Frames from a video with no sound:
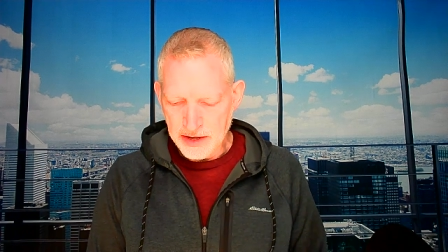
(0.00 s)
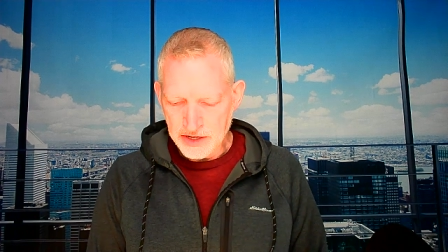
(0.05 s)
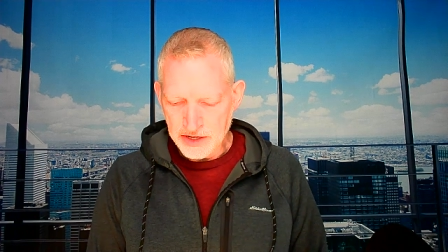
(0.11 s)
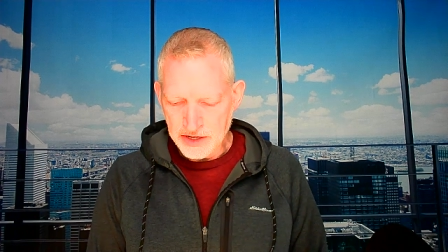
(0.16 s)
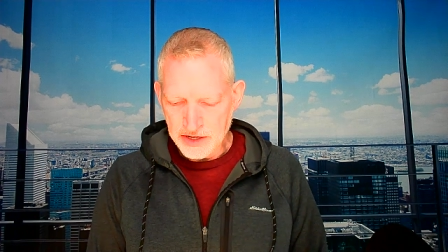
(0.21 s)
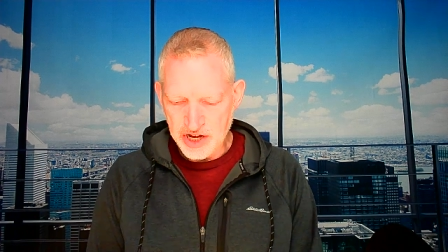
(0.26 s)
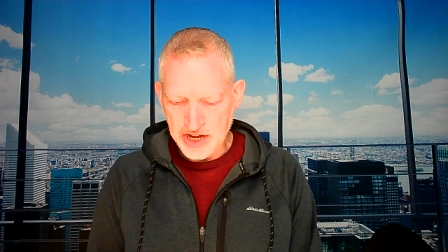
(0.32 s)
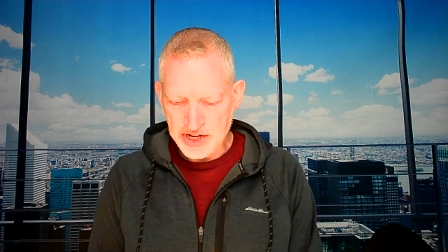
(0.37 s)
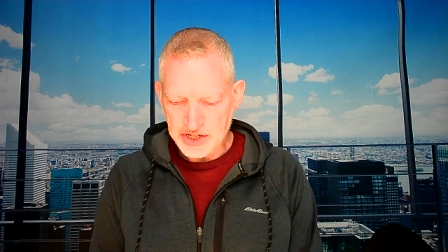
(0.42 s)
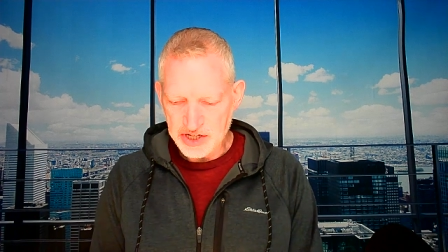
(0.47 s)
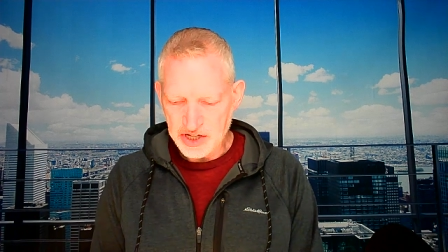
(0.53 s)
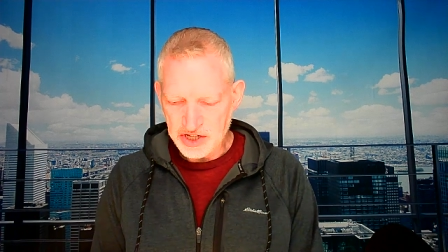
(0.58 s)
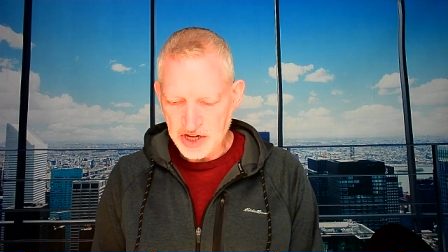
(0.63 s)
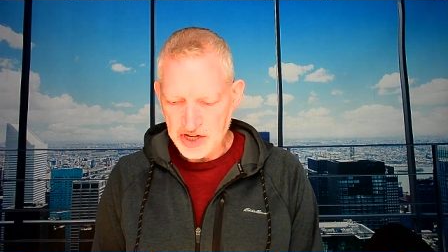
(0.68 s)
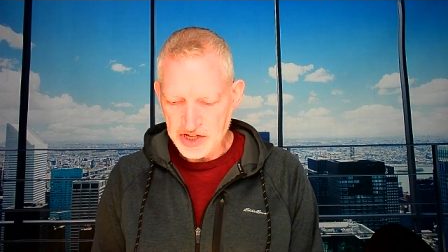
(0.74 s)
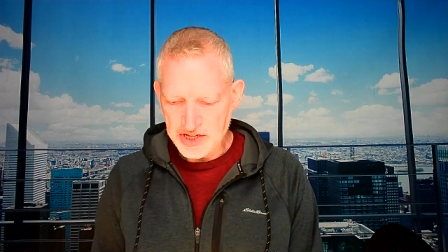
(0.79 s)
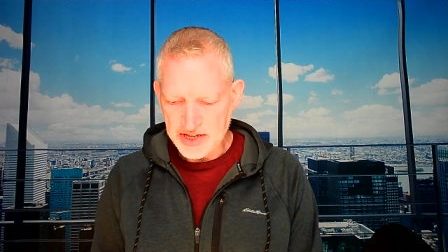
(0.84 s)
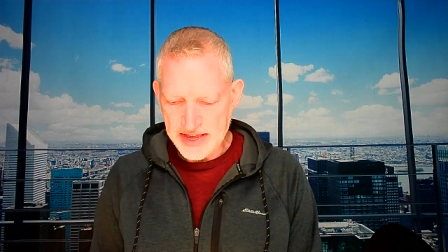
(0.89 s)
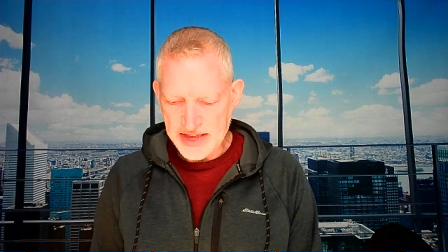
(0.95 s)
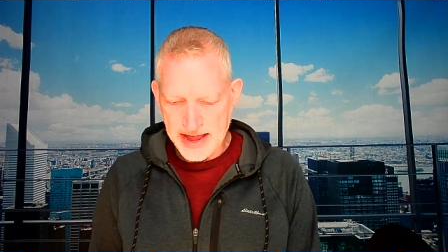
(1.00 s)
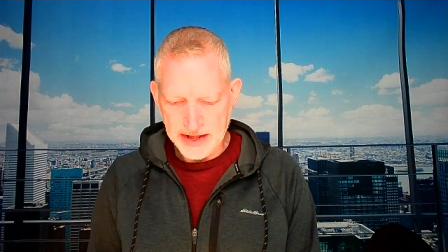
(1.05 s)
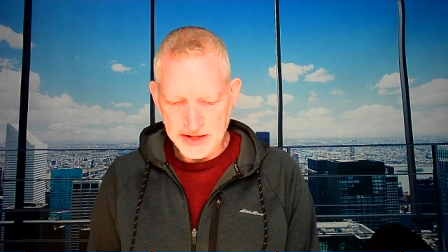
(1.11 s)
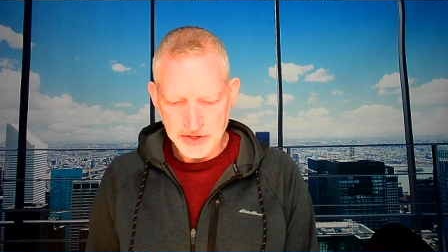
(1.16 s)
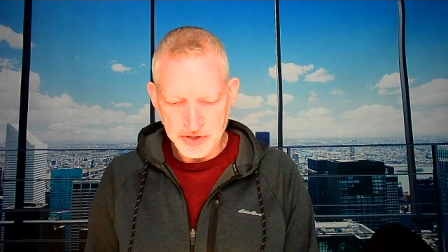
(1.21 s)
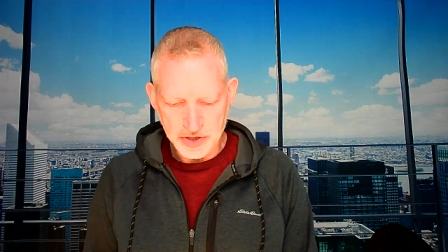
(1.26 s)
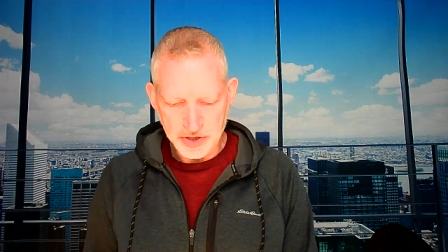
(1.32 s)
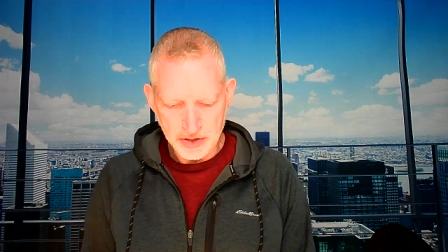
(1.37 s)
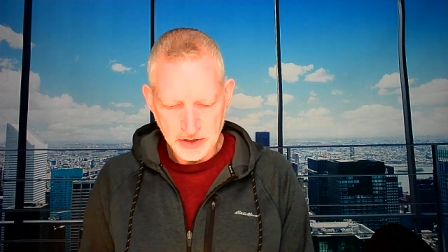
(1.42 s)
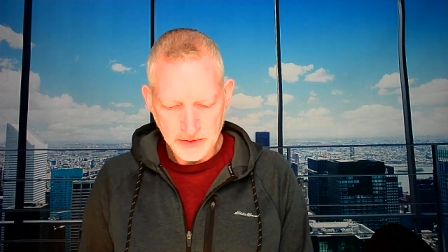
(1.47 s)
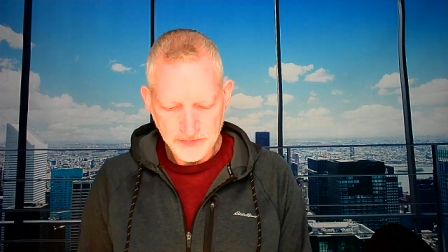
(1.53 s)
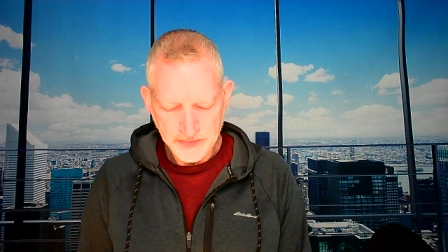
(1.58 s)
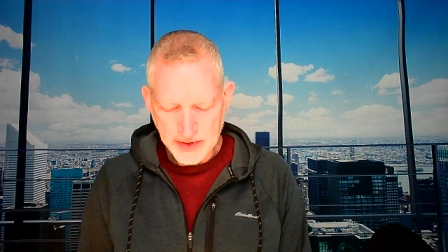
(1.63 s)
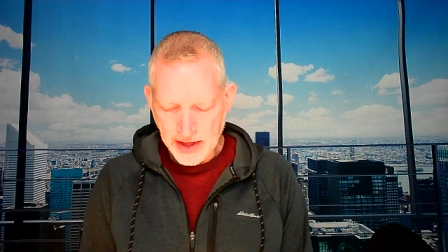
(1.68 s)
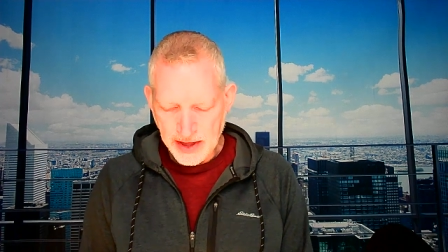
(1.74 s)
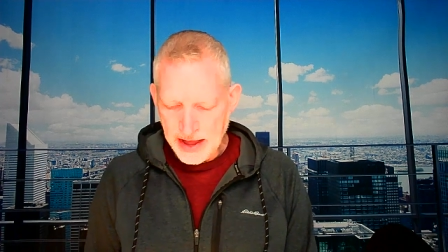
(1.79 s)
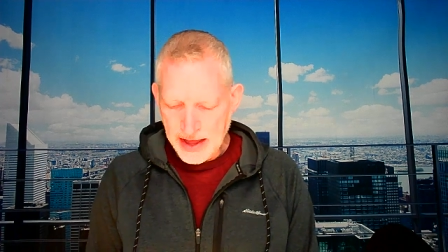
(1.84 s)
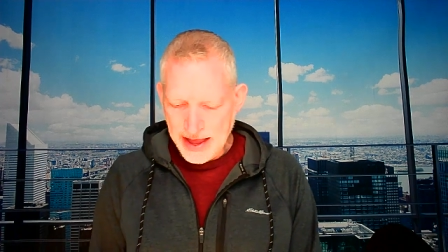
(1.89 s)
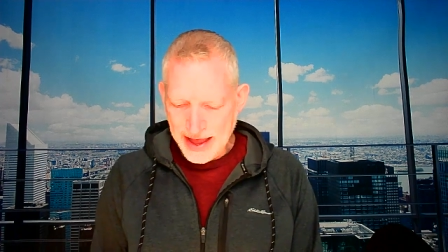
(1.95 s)
Jesus is the answer.
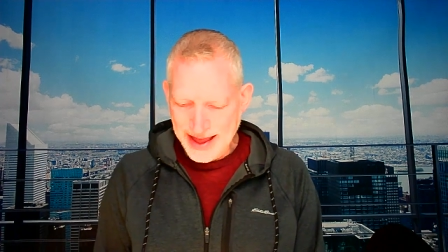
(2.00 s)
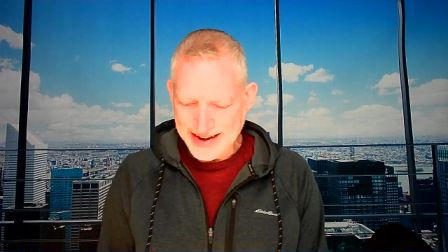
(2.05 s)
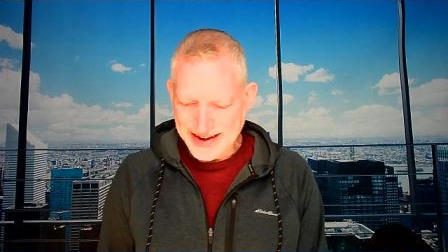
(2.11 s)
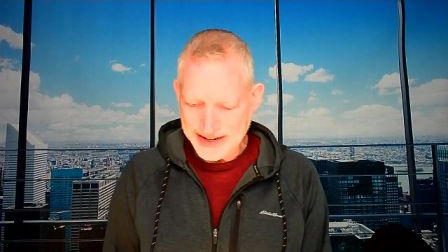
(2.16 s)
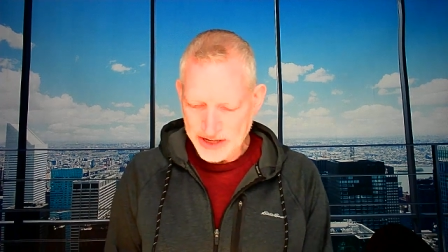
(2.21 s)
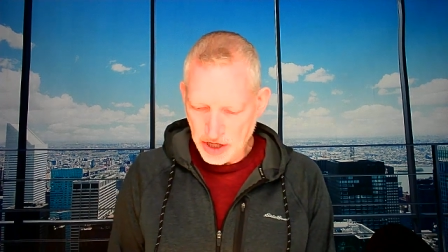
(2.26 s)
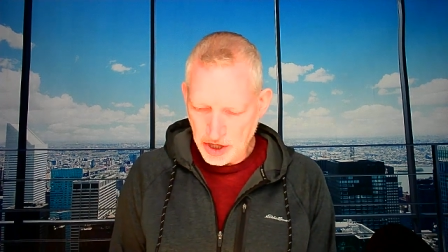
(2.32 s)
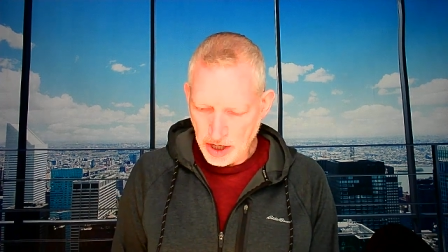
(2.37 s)
And